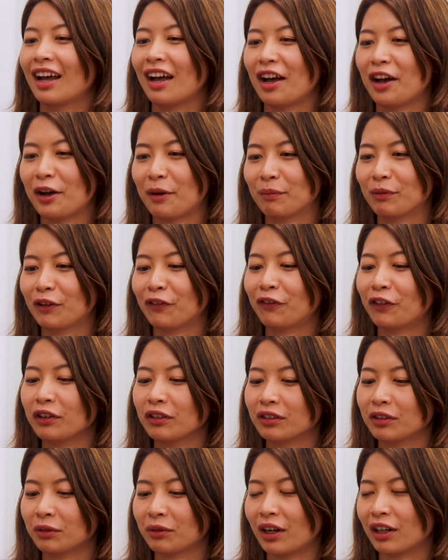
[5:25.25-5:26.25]
The
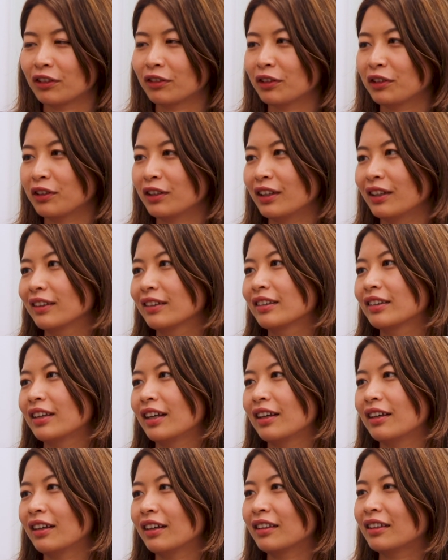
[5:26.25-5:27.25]
first direction is
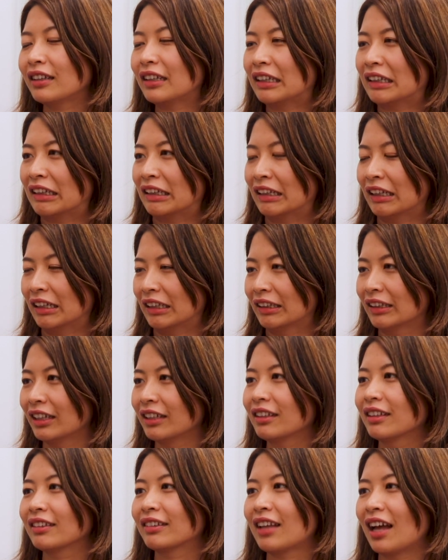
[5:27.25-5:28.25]
staying in
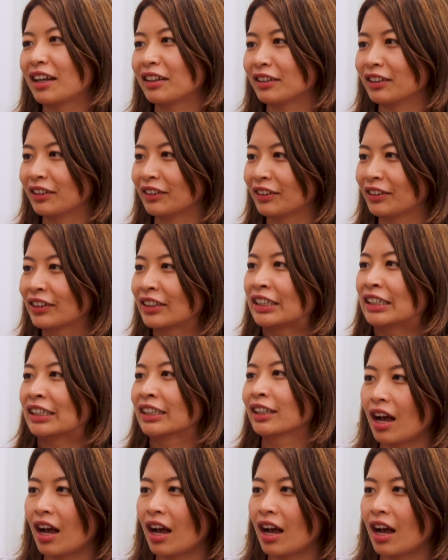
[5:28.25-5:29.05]
data scientist